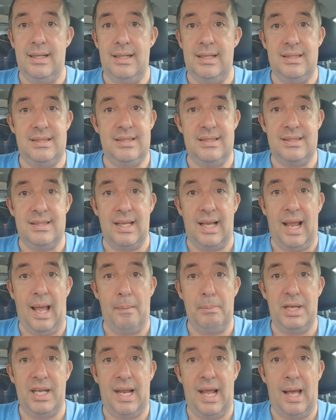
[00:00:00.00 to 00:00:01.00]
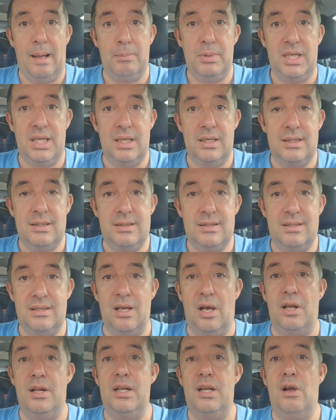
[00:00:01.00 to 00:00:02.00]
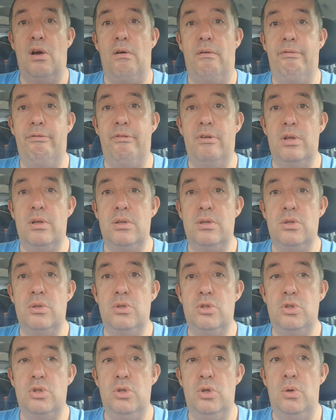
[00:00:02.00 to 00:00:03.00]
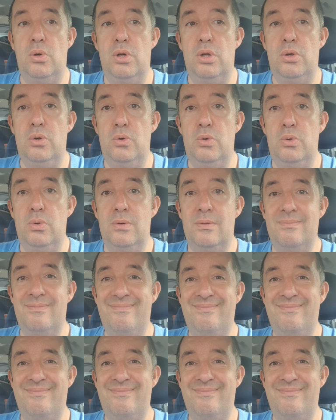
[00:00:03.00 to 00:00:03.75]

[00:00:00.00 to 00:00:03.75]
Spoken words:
This is the Gabby Cabby, signing off. Toodaloo.